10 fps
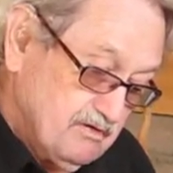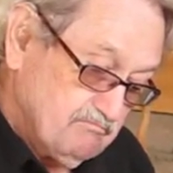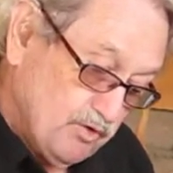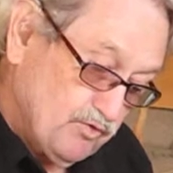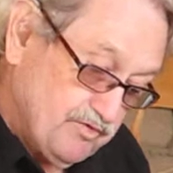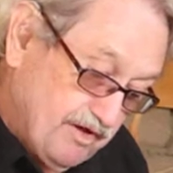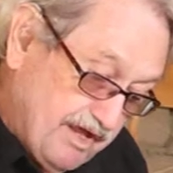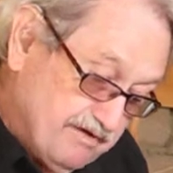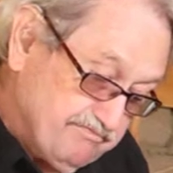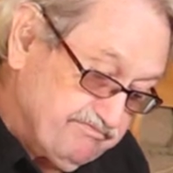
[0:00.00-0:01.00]
Both
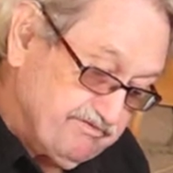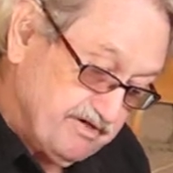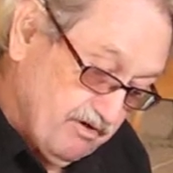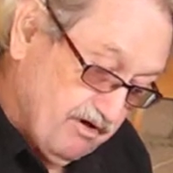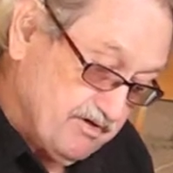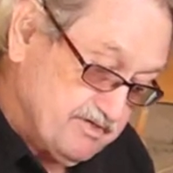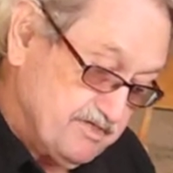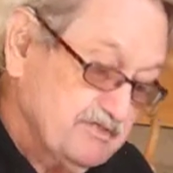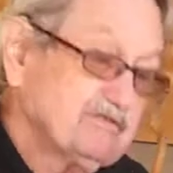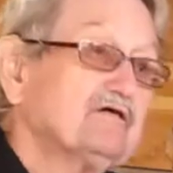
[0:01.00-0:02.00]
life and art
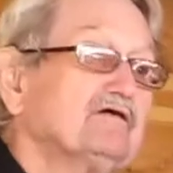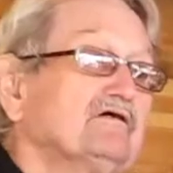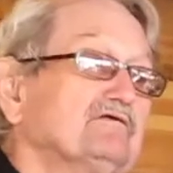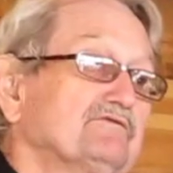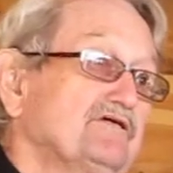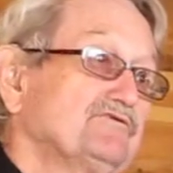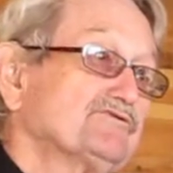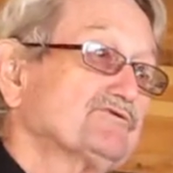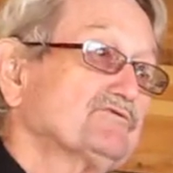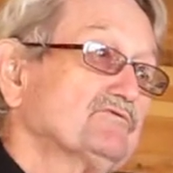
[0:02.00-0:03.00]

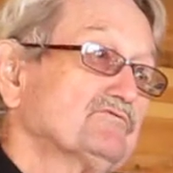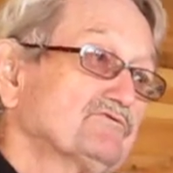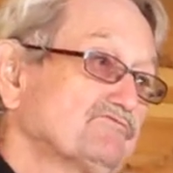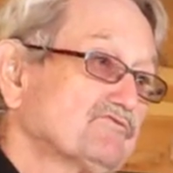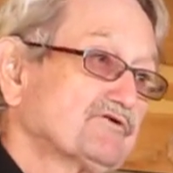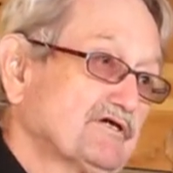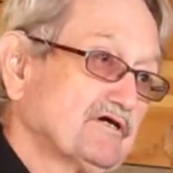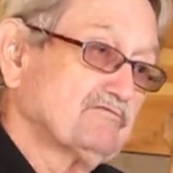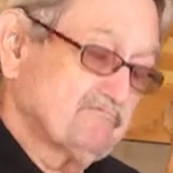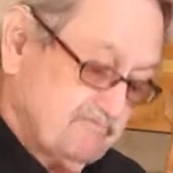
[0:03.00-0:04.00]
teach you to
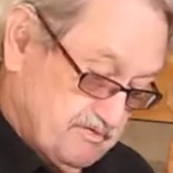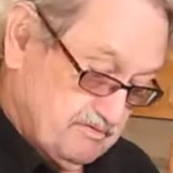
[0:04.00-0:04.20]
forgive.